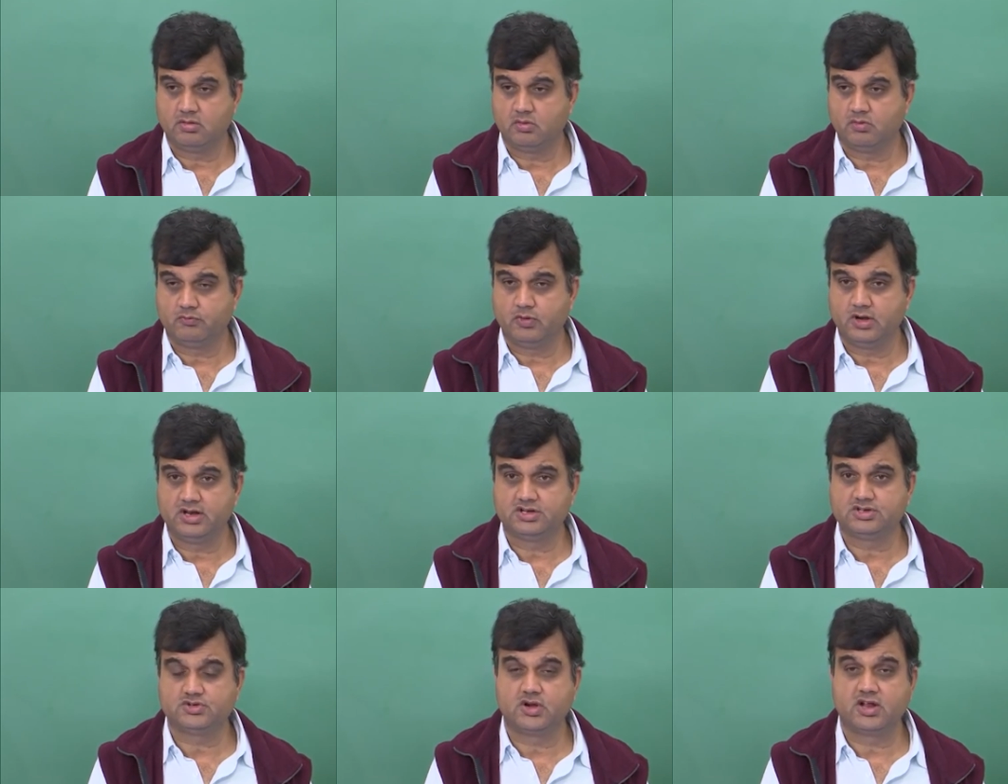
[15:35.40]

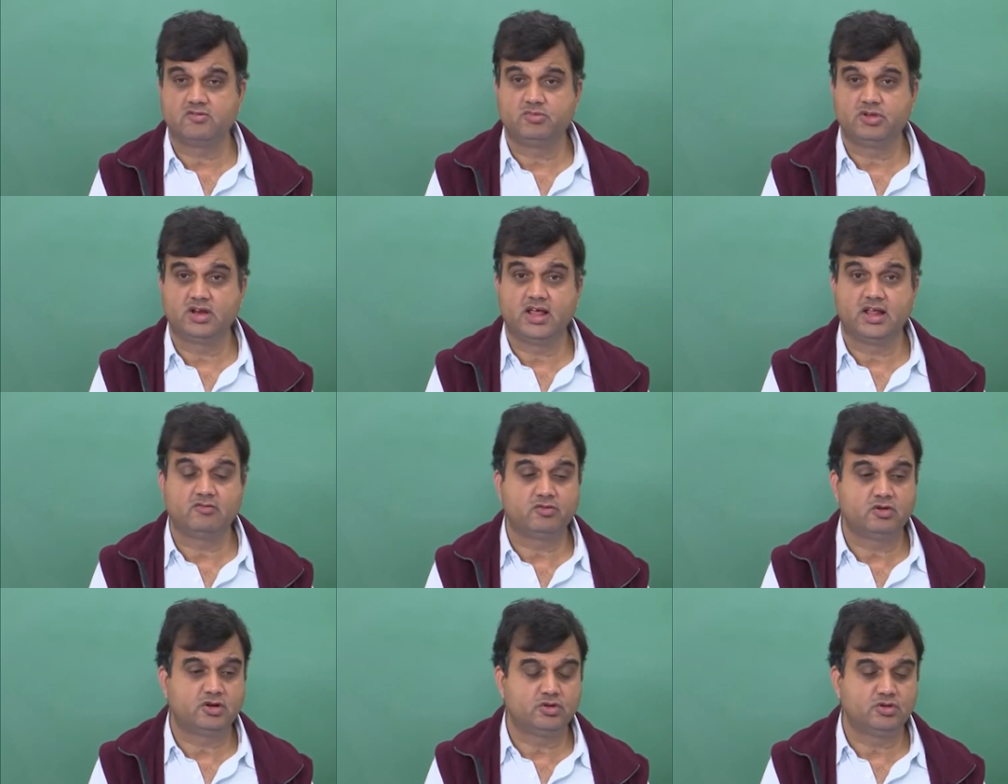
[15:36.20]
hopefully it should have been
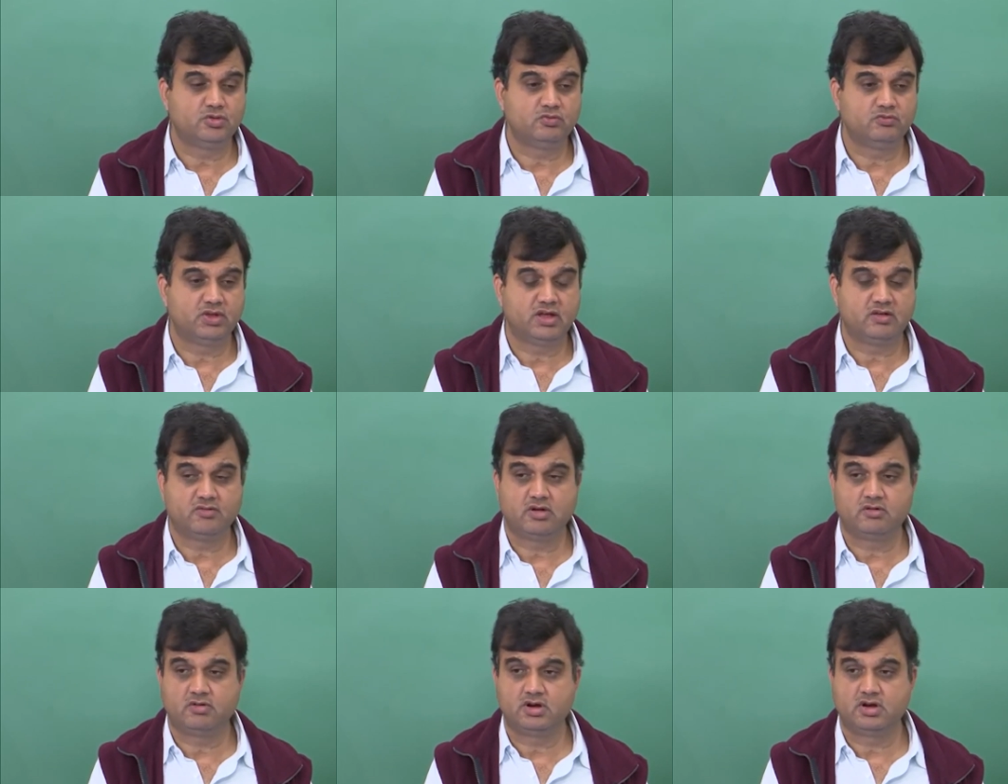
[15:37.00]
helpful to you. We
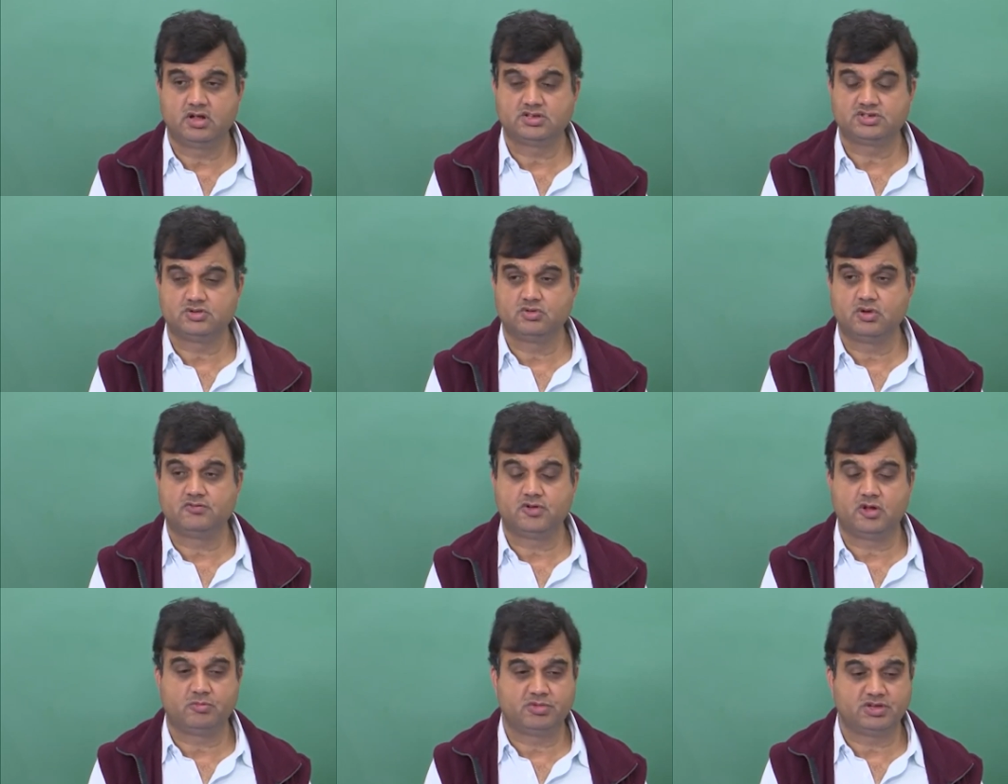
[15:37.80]
have covered a slew
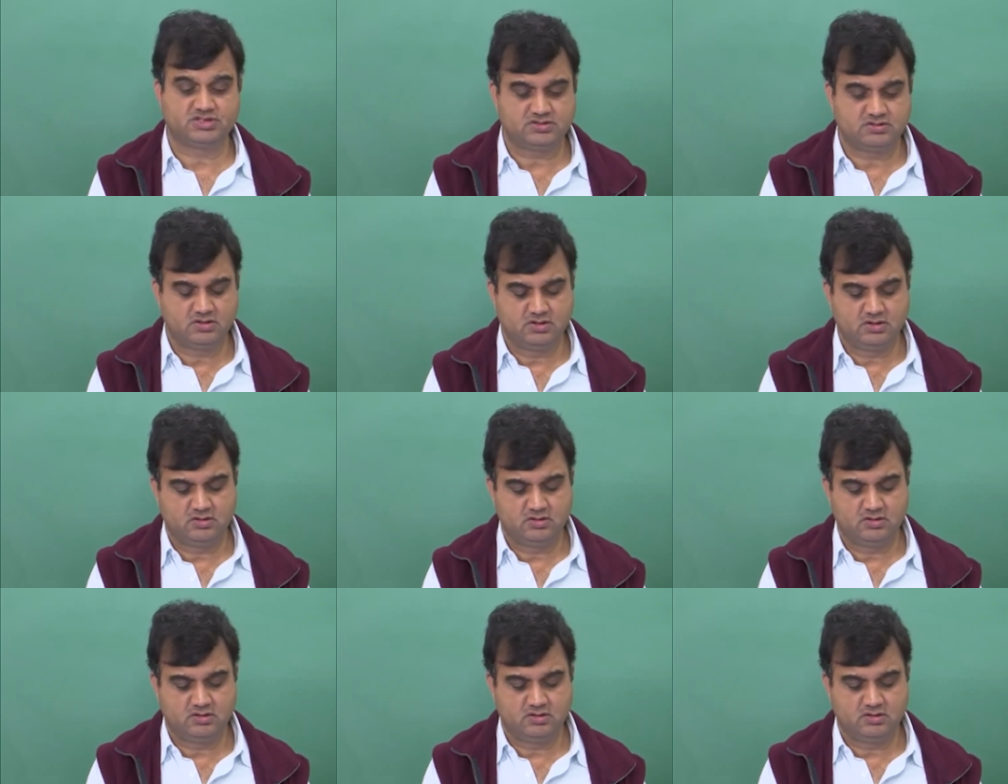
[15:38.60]
of topics.